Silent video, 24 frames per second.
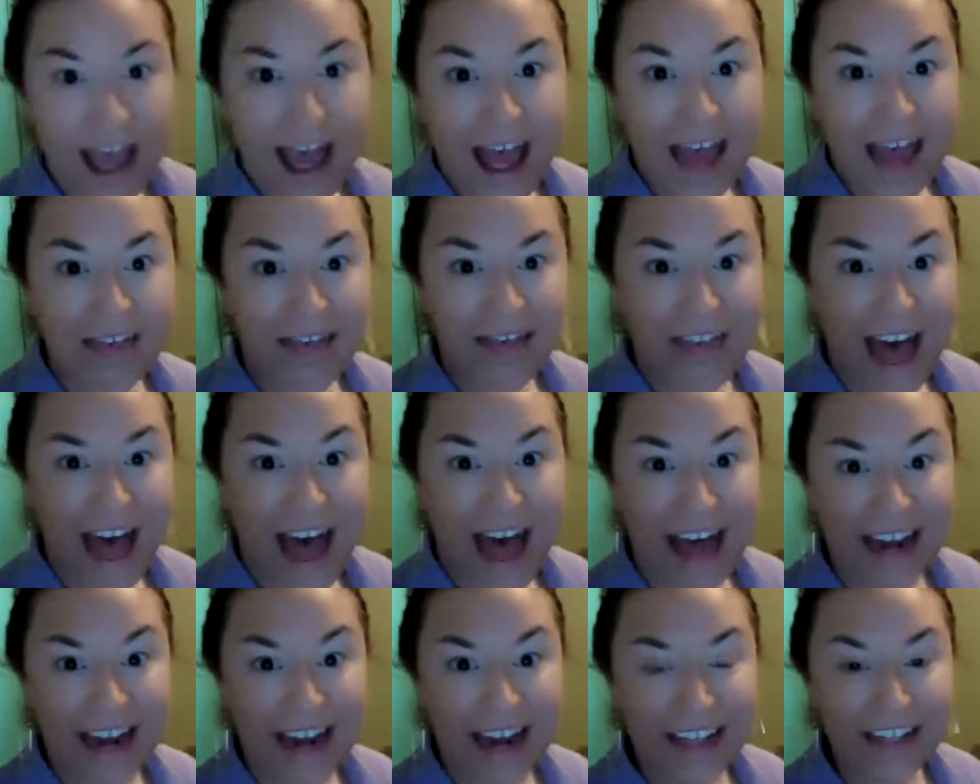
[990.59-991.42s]
And
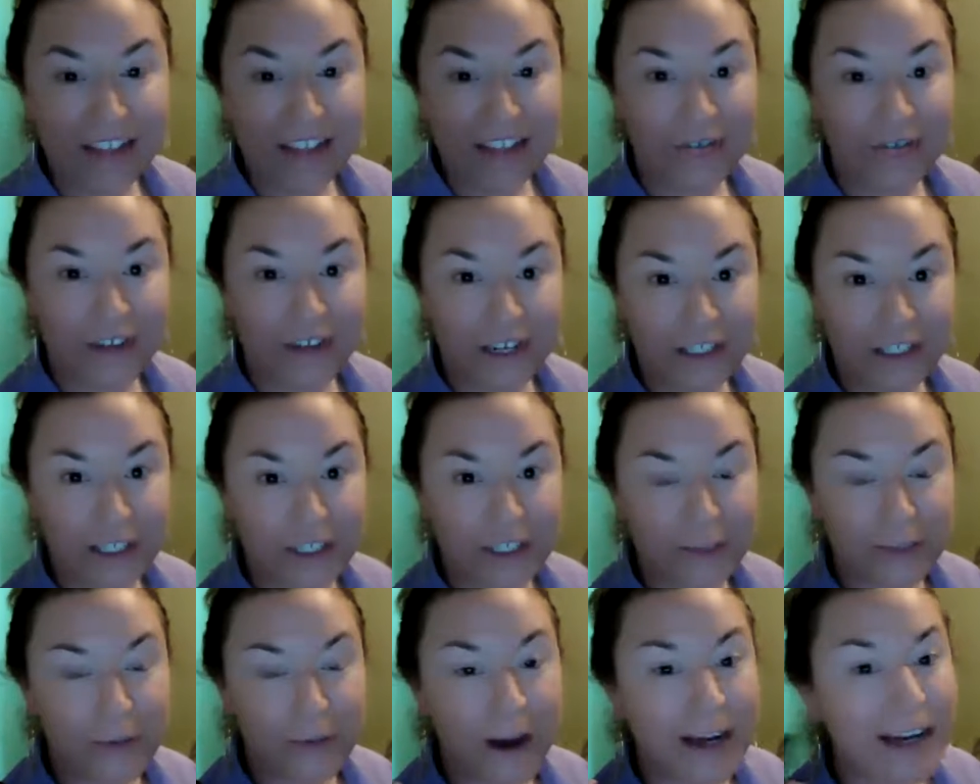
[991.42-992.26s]
that is your
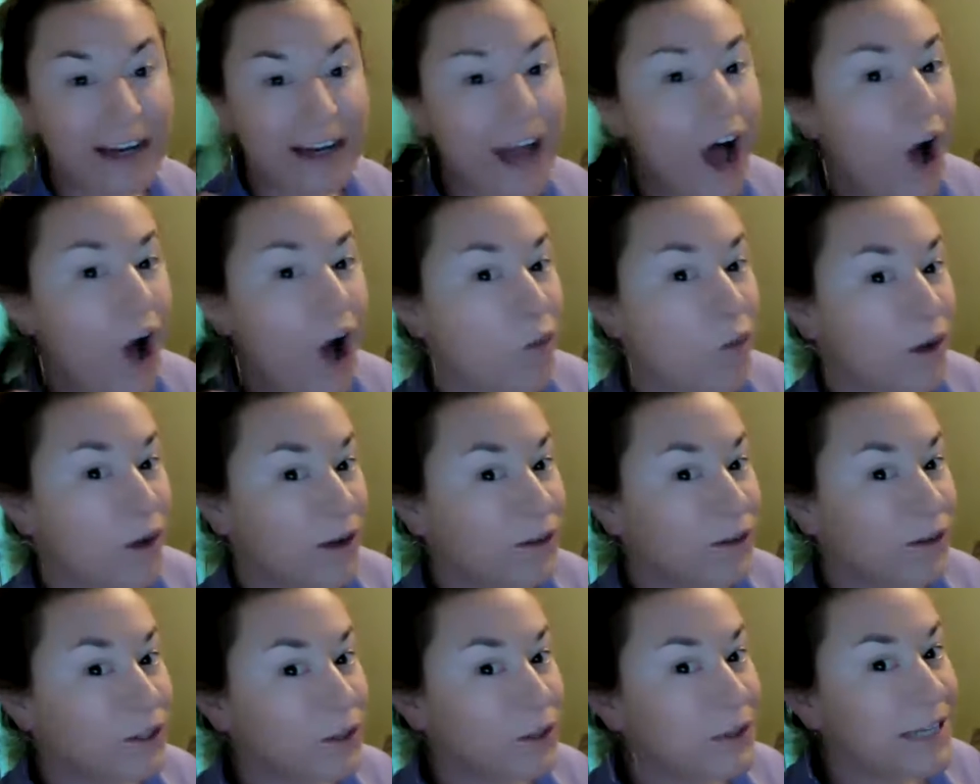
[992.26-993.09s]
finishing spray. Now I
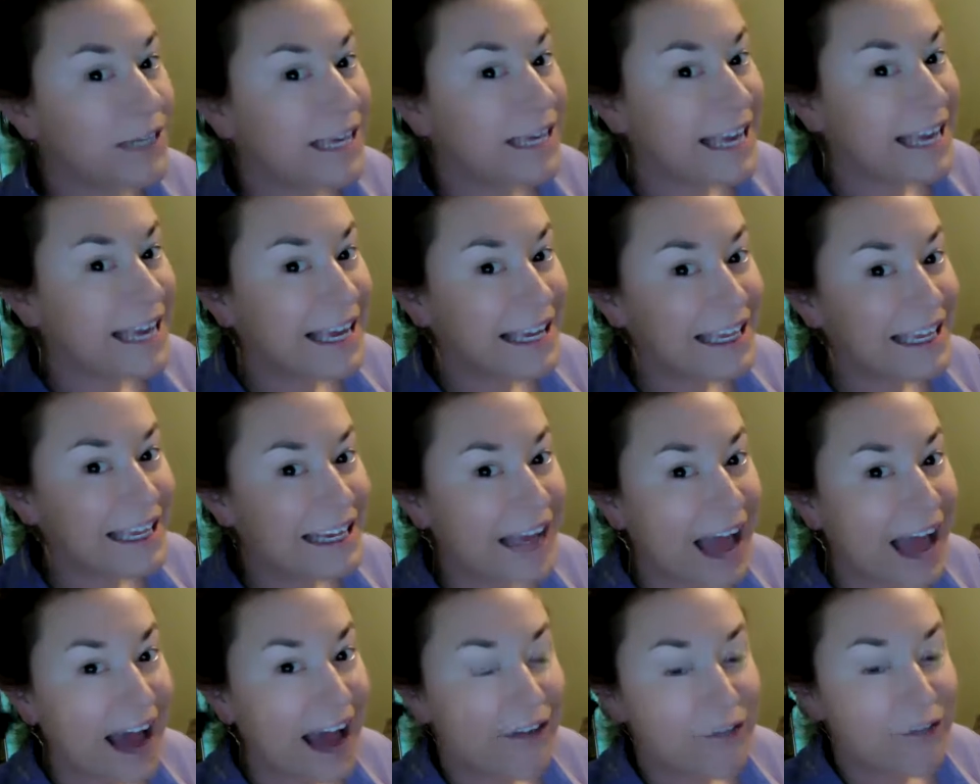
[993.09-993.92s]
will do it
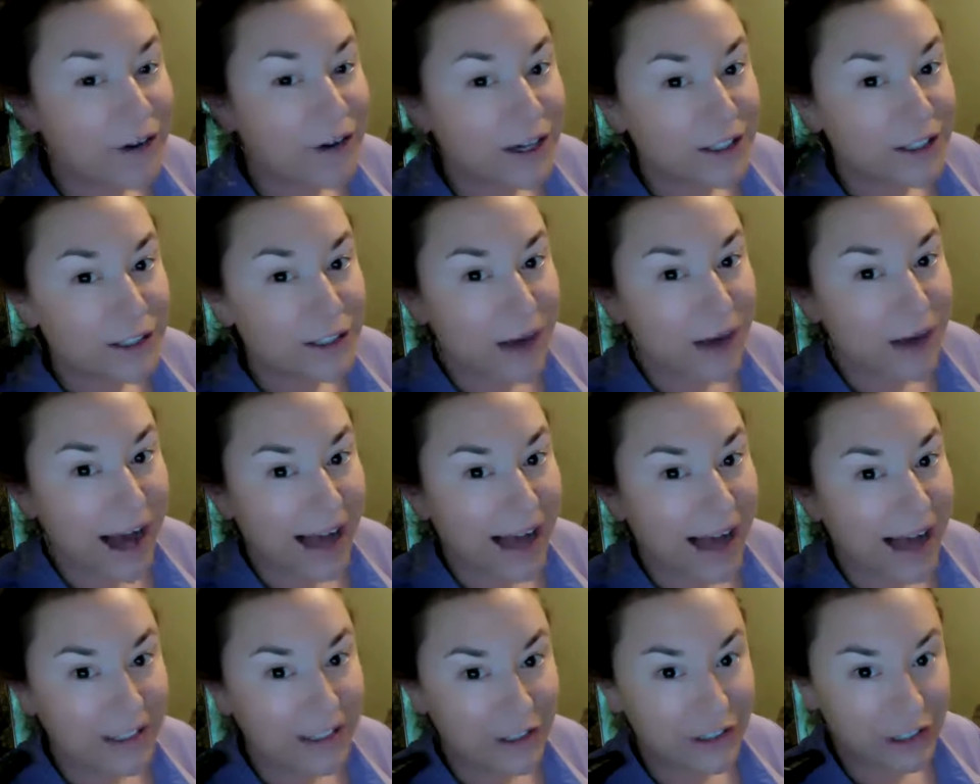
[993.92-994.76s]
again after I do
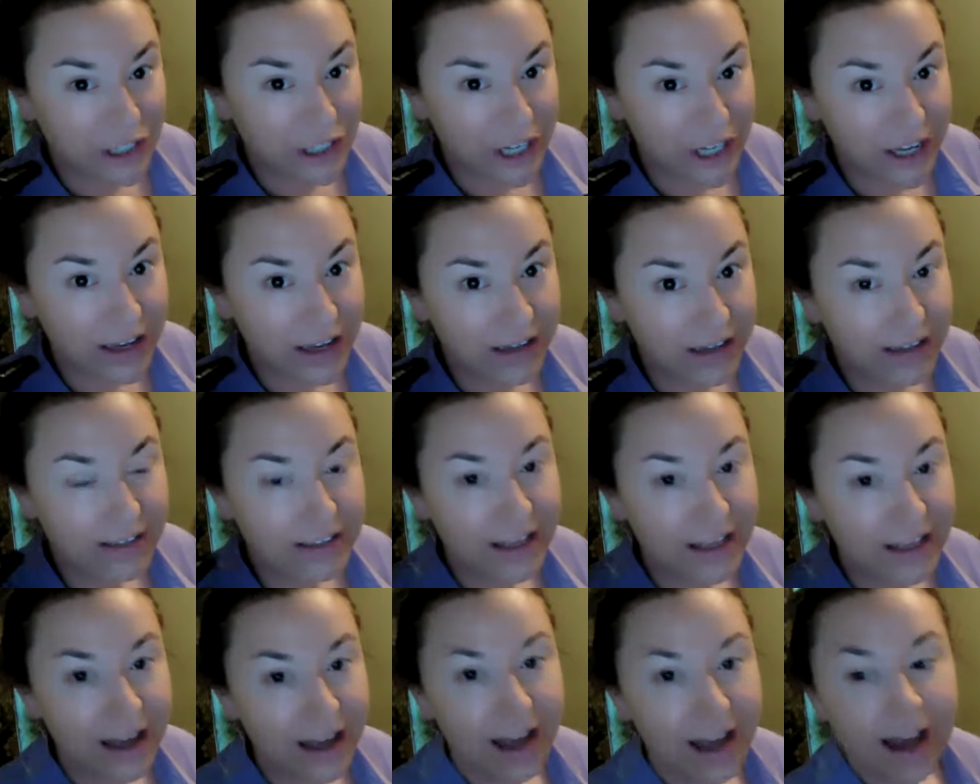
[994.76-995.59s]
eyes and
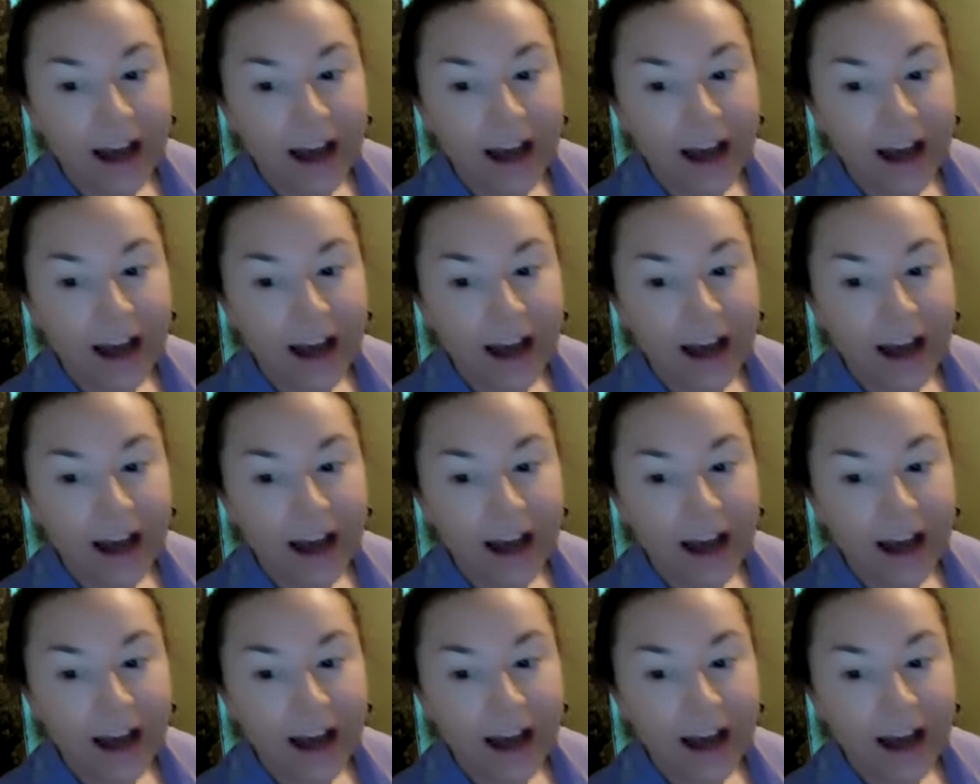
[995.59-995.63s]
cheeks.